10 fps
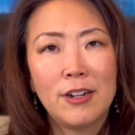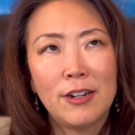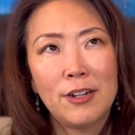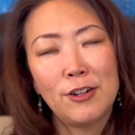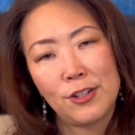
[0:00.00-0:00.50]

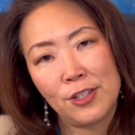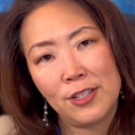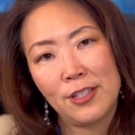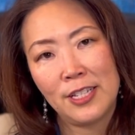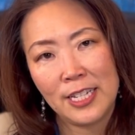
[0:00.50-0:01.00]

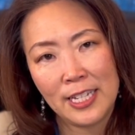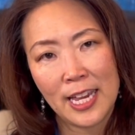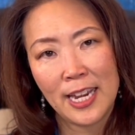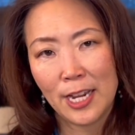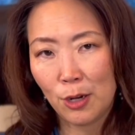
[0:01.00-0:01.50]
hurts to
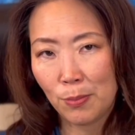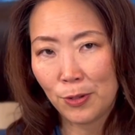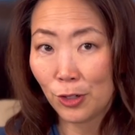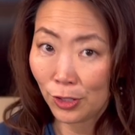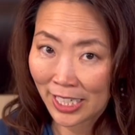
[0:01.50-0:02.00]
get help
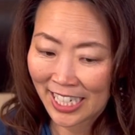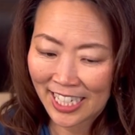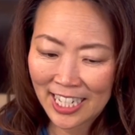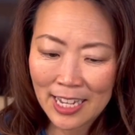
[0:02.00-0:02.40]
early,